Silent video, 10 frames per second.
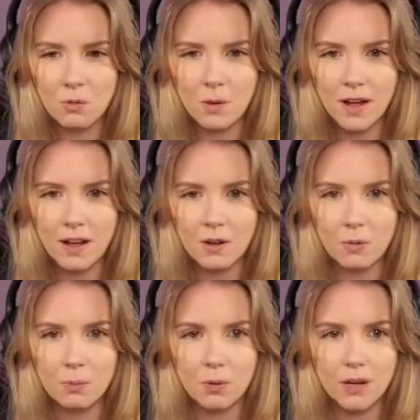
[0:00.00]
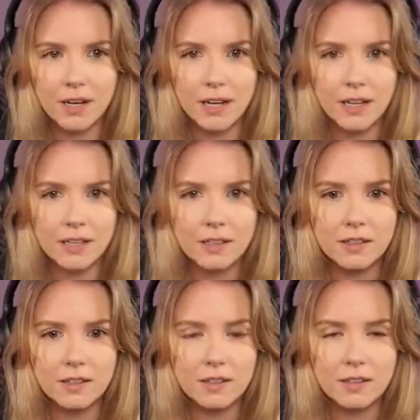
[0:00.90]
wow, pretty.
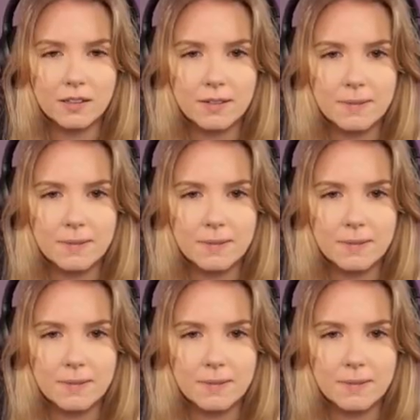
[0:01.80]
Expand way up